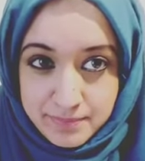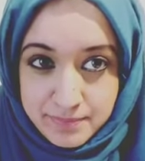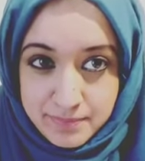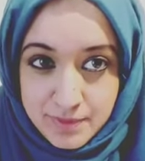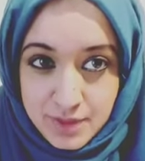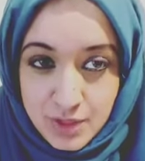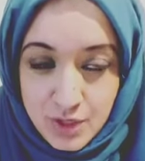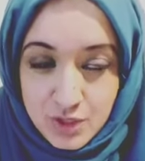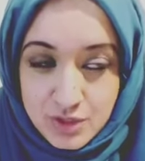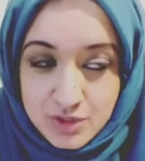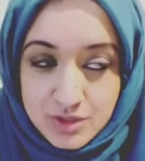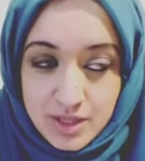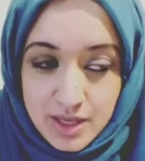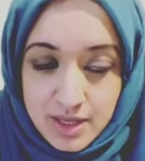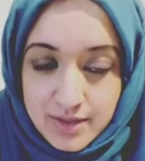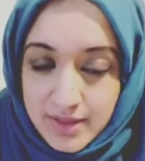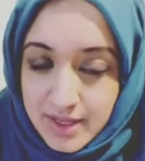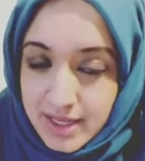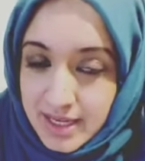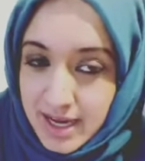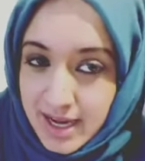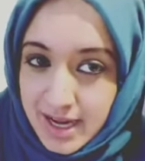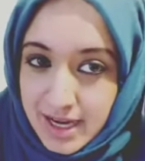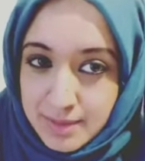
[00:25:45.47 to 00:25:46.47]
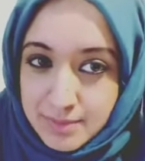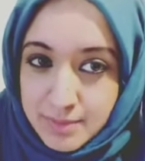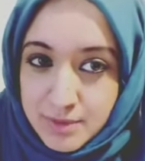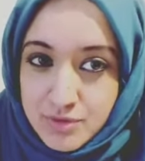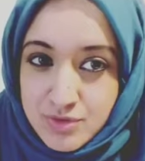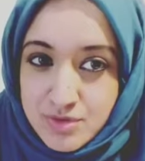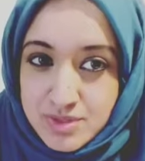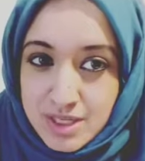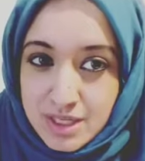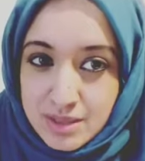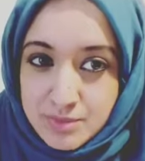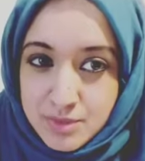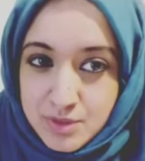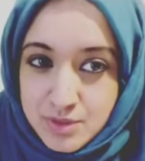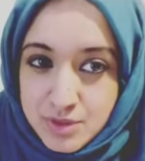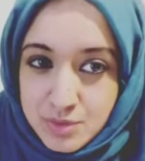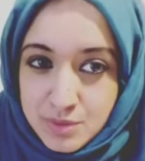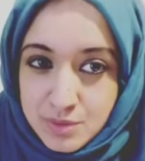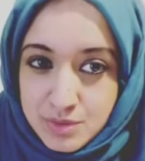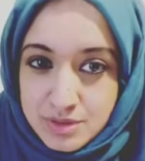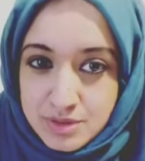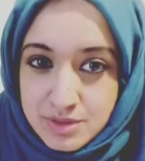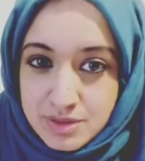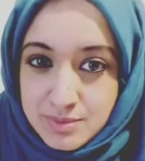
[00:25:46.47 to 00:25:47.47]
Because there can be resentment
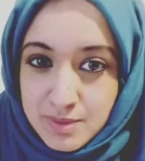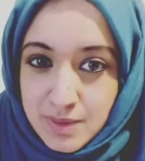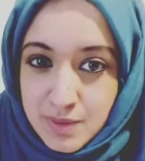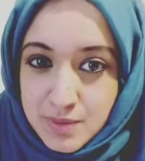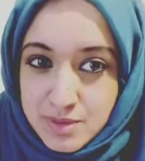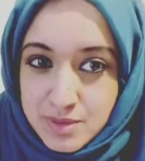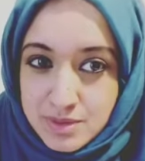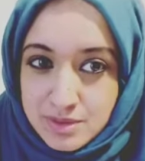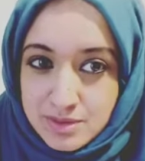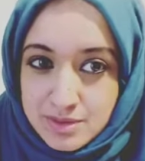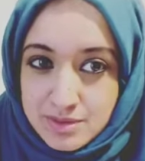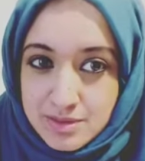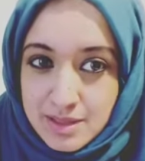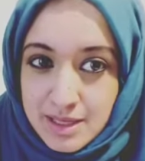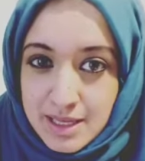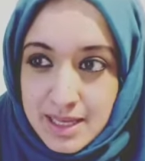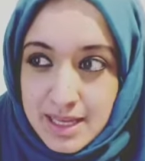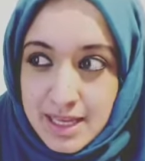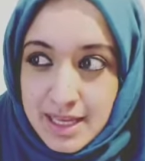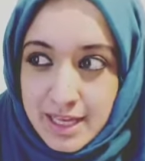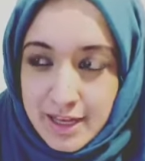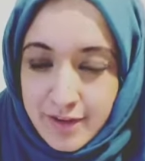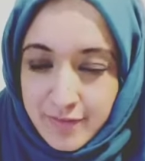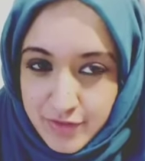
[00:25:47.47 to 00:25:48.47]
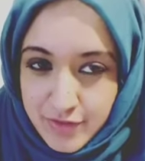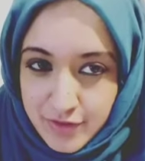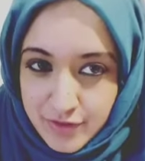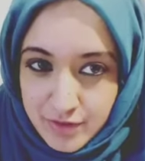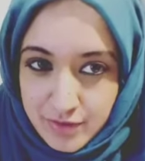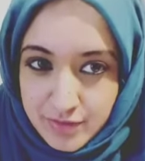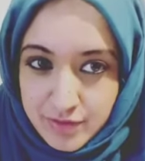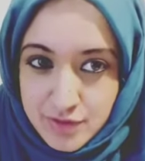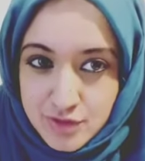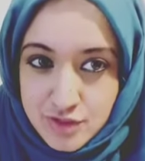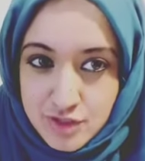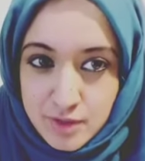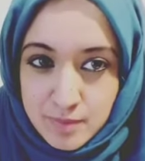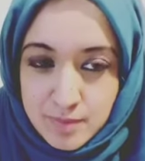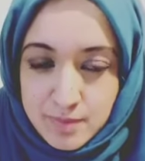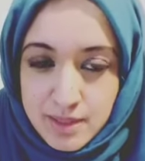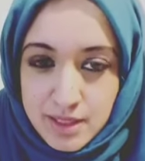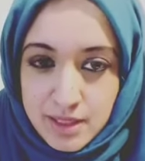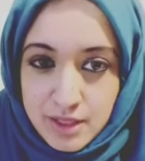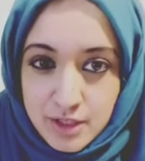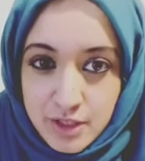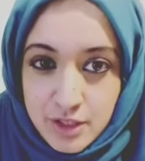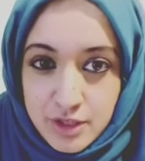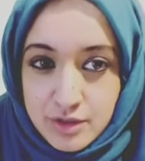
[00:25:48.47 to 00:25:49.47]
towards spouses if they're not on the job
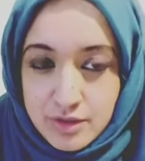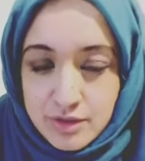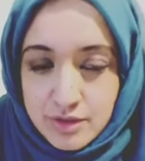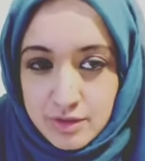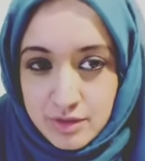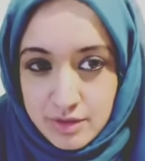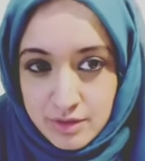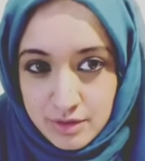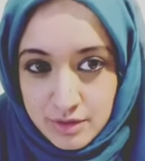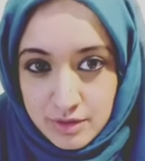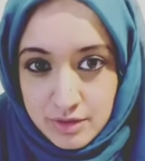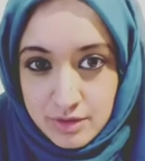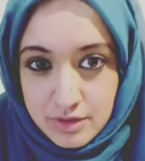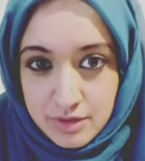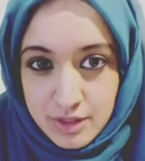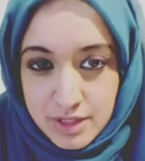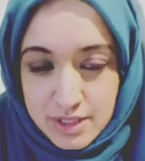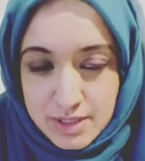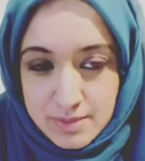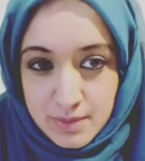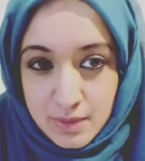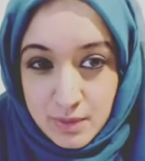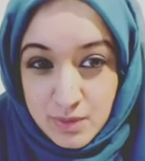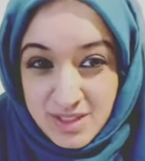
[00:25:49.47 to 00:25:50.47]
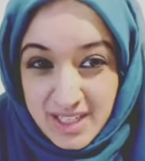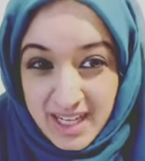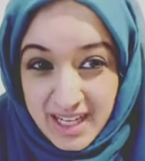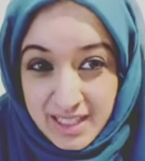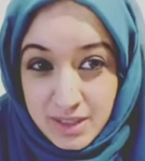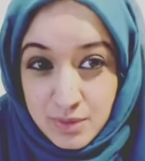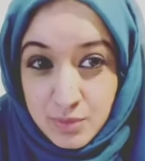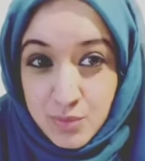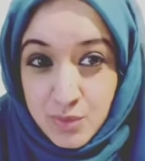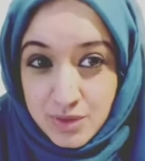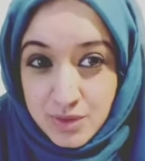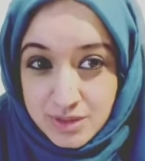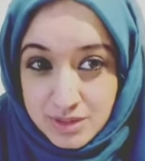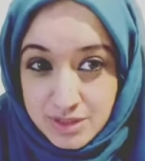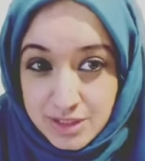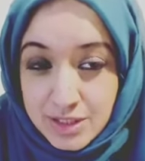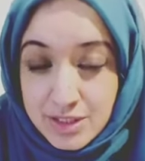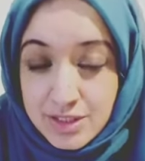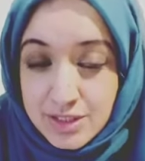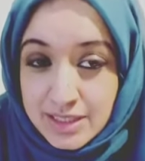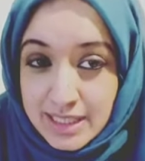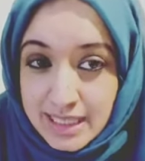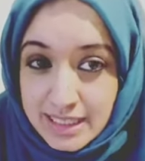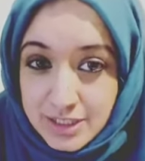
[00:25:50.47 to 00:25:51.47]
that your spouse kind of wants you
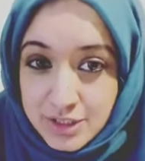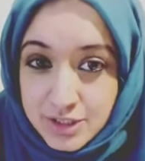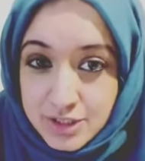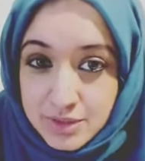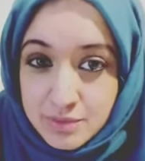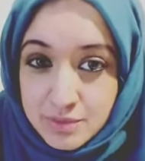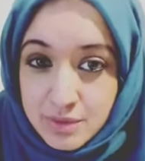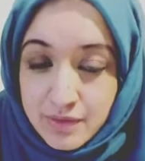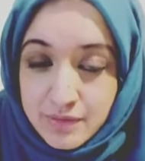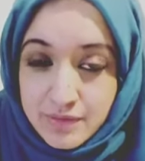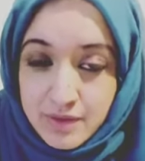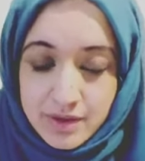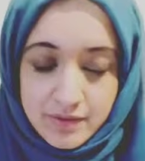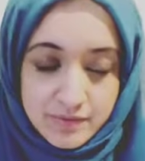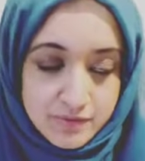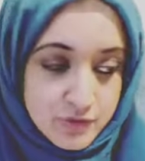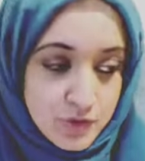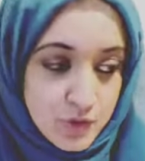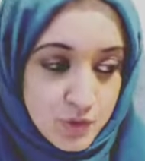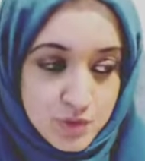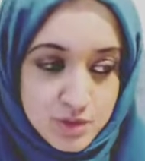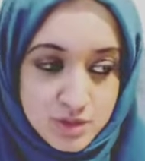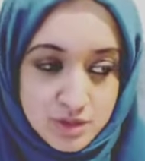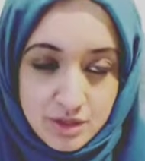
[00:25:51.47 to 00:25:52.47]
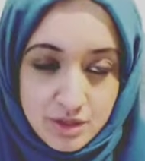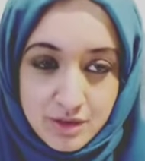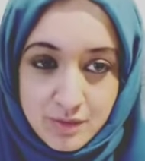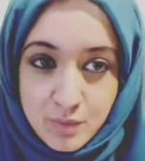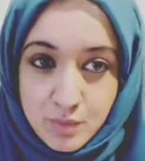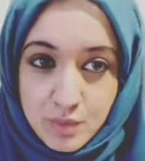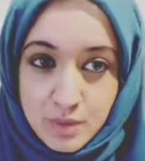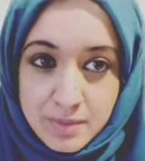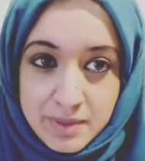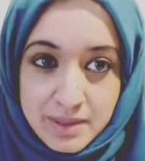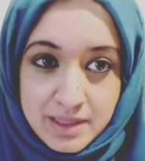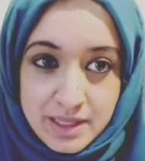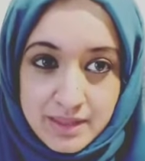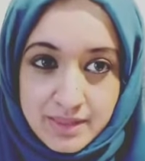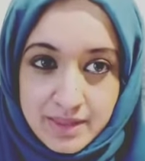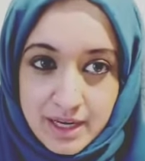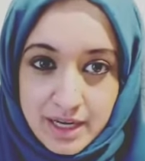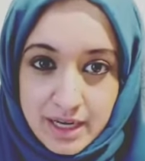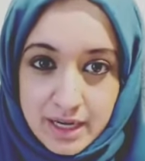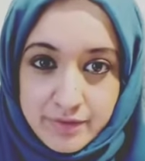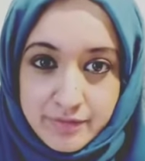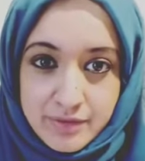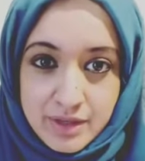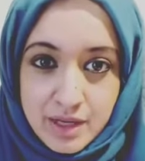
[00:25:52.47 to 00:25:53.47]
to get to. I've coached a lot of women in
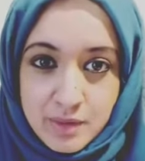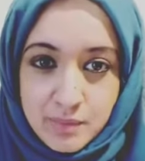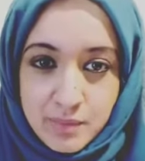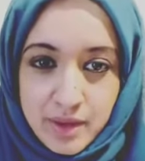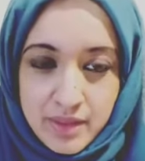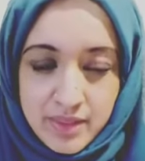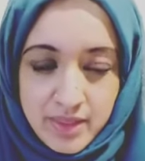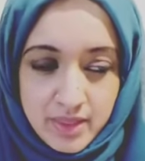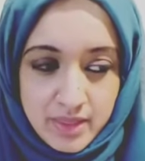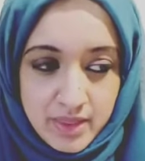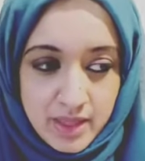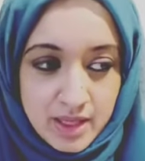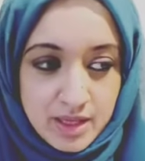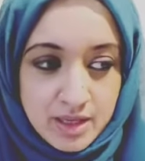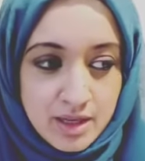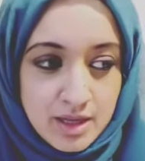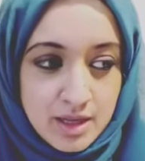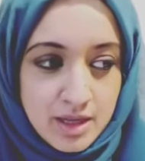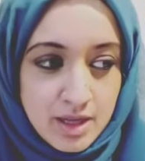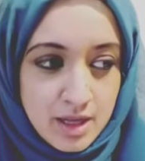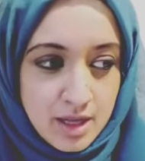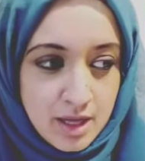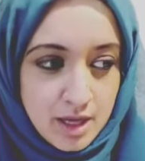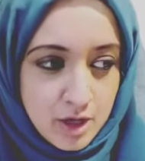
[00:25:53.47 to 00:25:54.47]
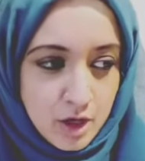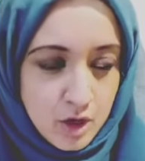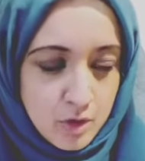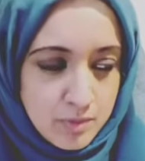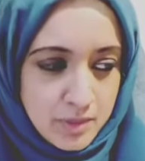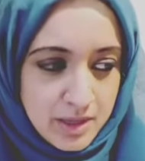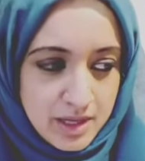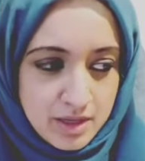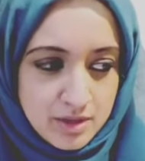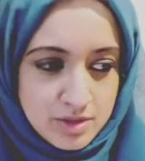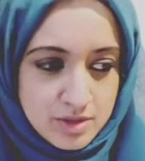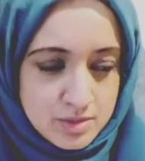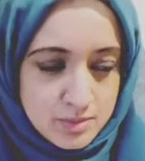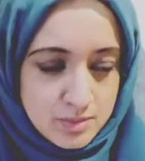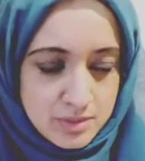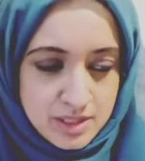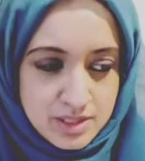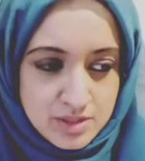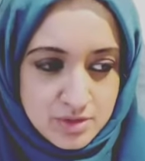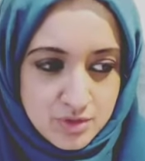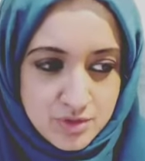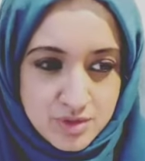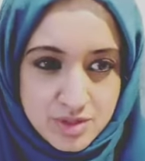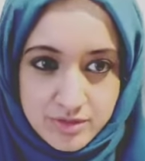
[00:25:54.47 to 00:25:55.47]
that area where they think, oh, my husband is
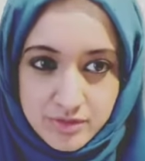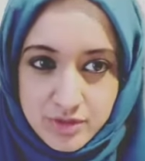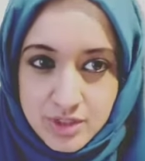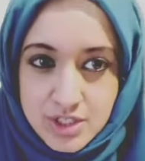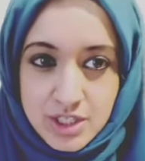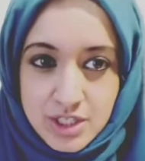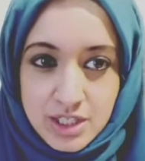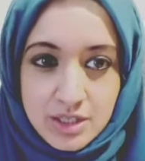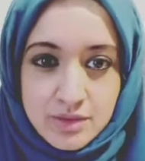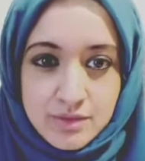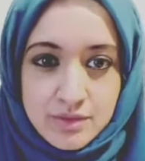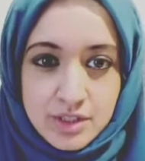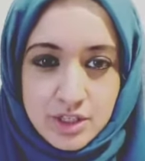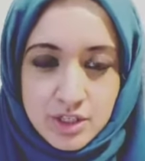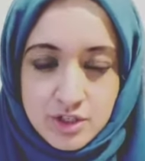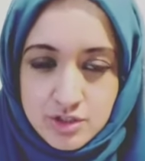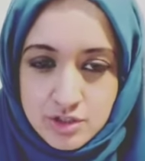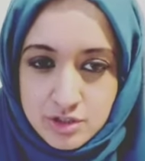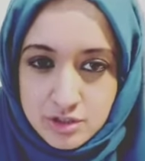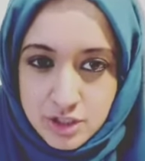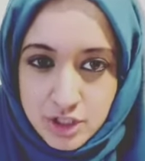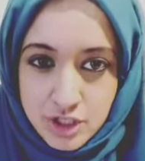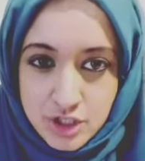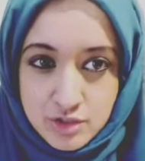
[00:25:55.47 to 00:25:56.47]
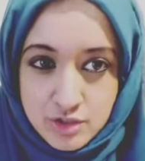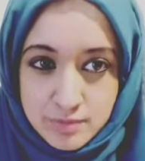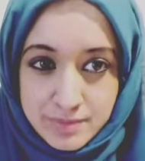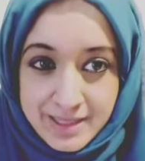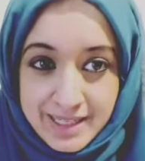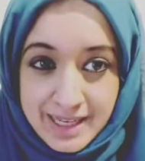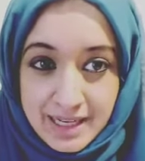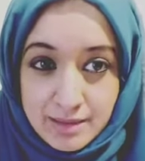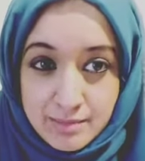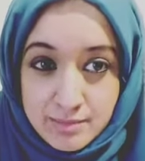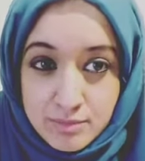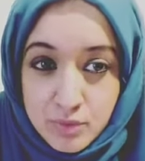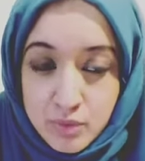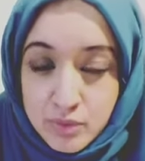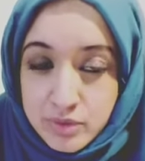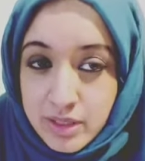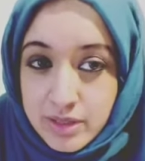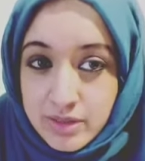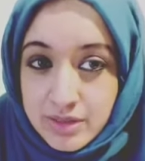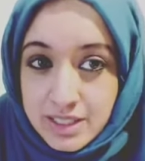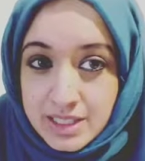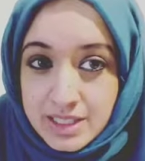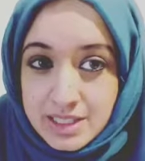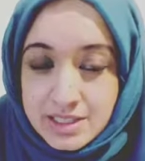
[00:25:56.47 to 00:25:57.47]
underachieving, he should be getting more than
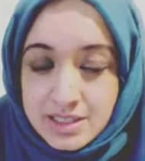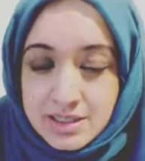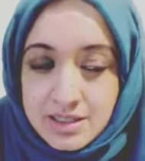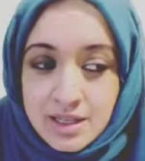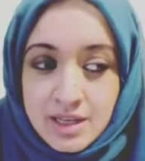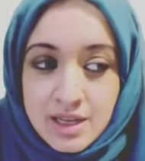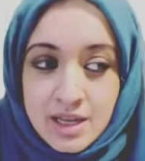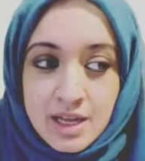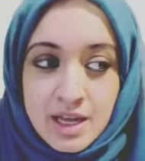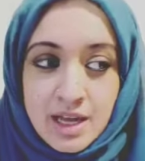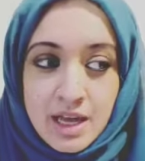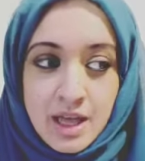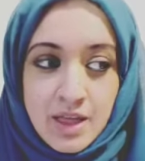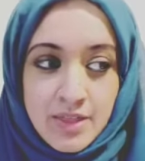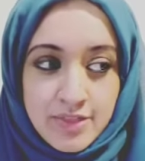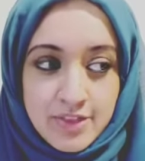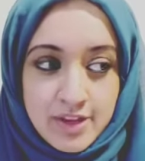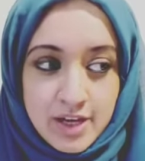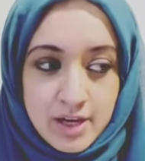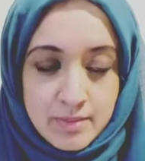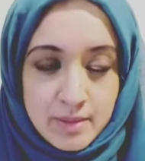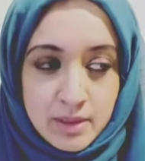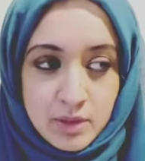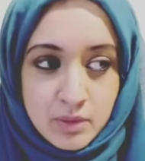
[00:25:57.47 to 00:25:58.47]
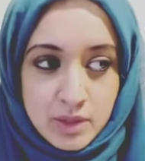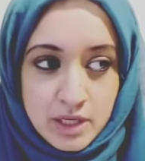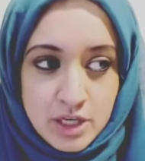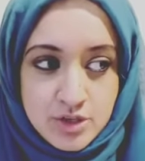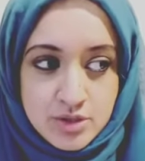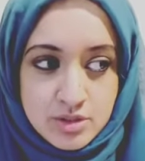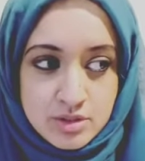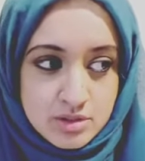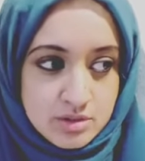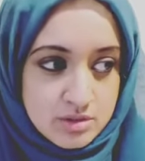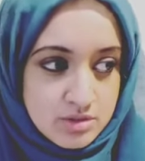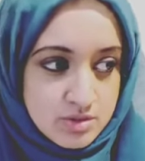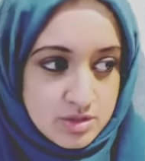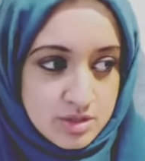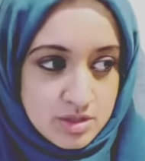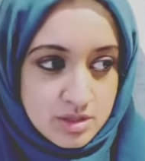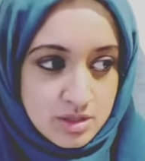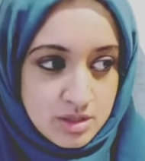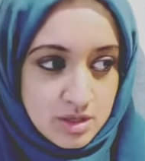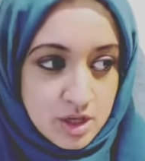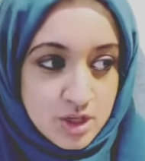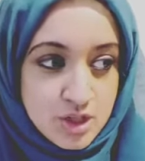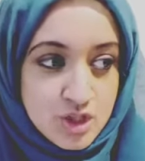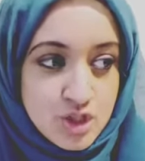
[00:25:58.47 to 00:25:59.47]
this. Then I'm like, okay, just
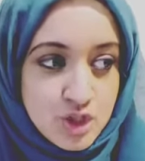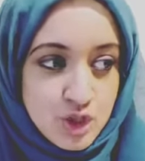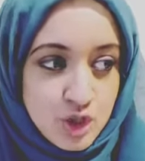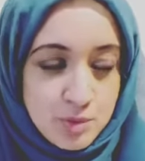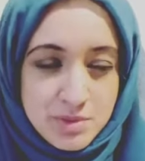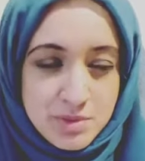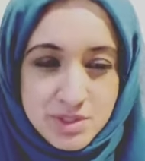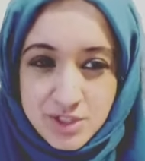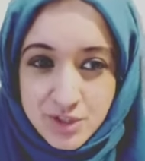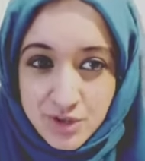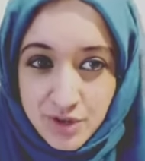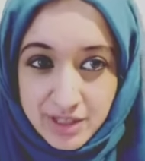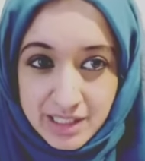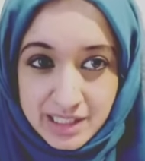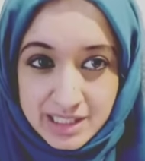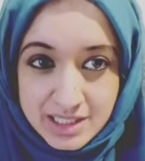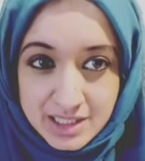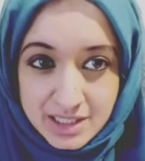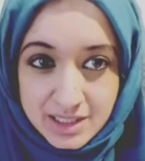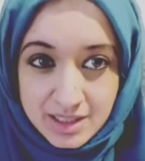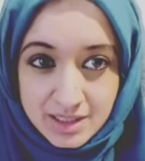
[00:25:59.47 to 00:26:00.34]
assume he's got it.